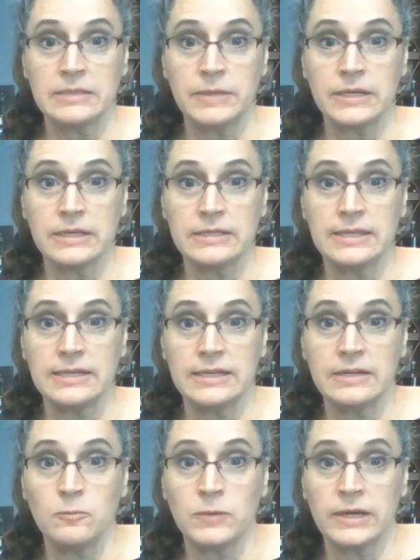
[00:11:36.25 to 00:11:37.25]
because He
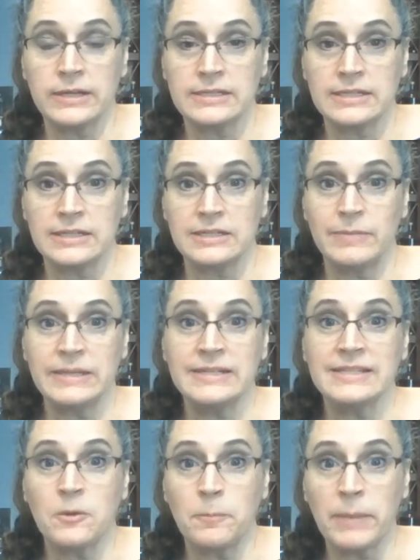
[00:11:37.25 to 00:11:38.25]
didn't want us to be
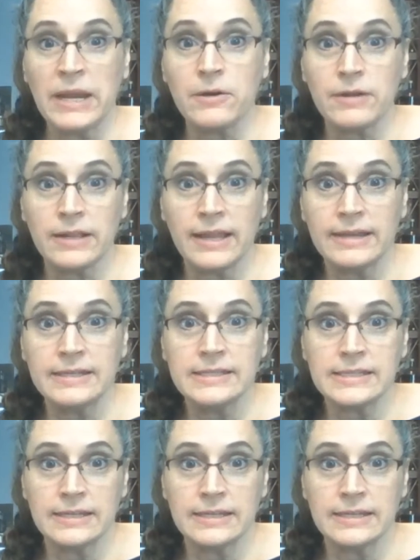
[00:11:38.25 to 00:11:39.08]
so paralyzed